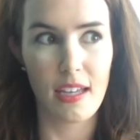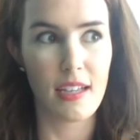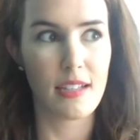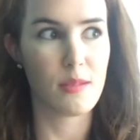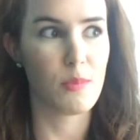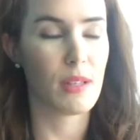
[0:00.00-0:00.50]

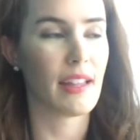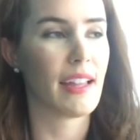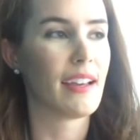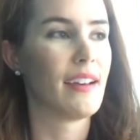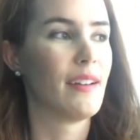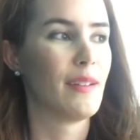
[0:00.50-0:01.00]
is be
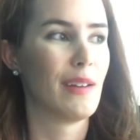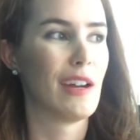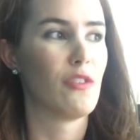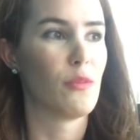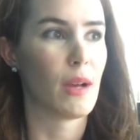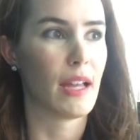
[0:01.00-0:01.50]
like, oh,
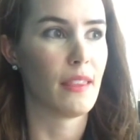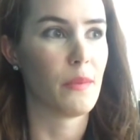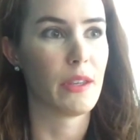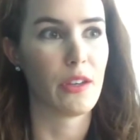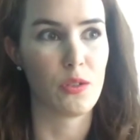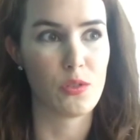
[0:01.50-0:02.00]
never mind, let
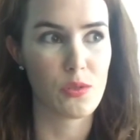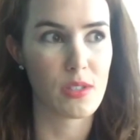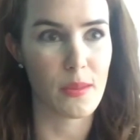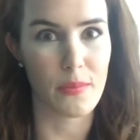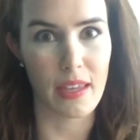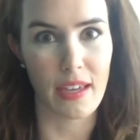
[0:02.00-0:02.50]
me go do
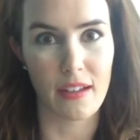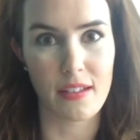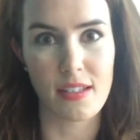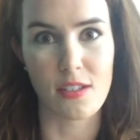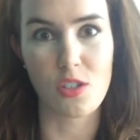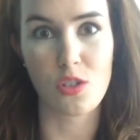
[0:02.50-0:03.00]
something
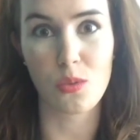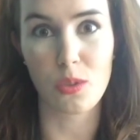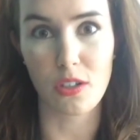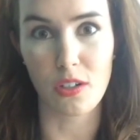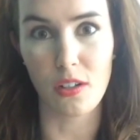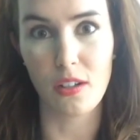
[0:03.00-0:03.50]
else and
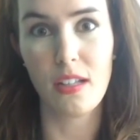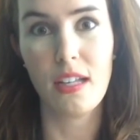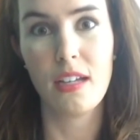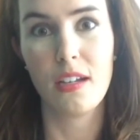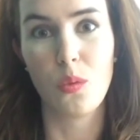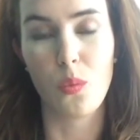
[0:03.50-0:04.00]
squirrel
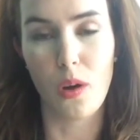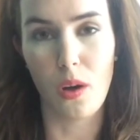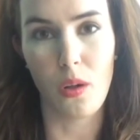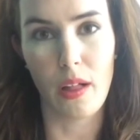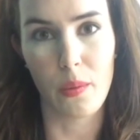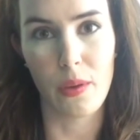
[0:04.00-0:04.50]

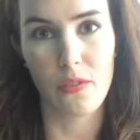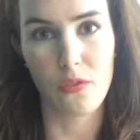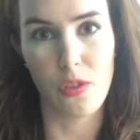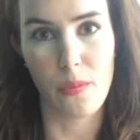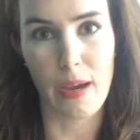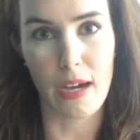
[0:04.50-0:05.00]
while I wait
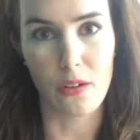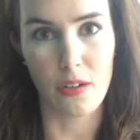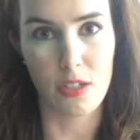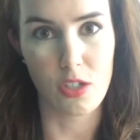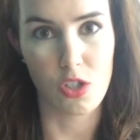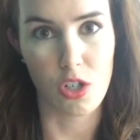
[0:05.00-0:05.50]
for the
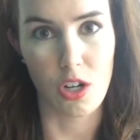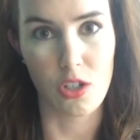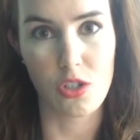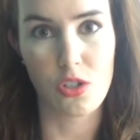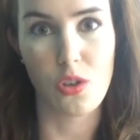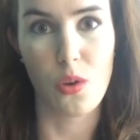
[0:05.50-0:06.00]
battery to
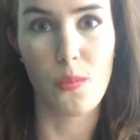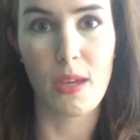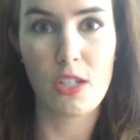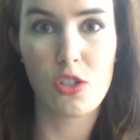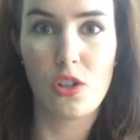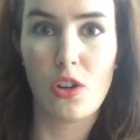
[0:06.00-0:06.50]
charge. So
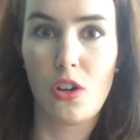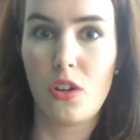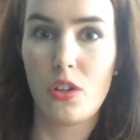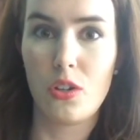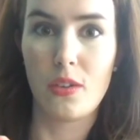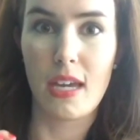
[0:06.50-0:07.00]
make sure
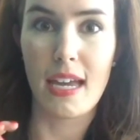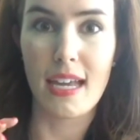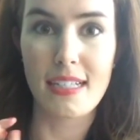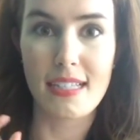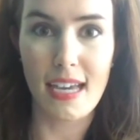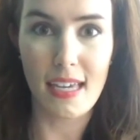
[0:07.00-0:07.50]
you get
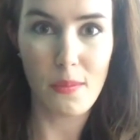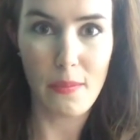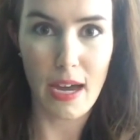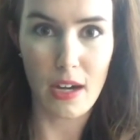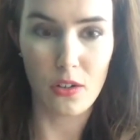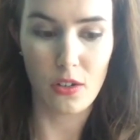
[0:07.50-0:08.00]
a second
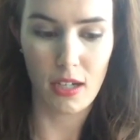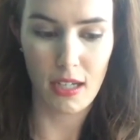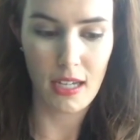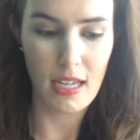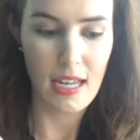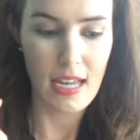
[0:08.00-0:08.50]
battery
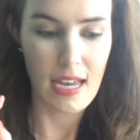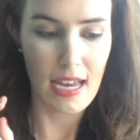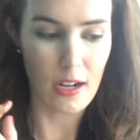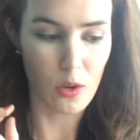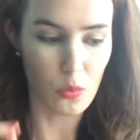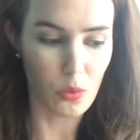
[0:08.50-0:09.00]
and a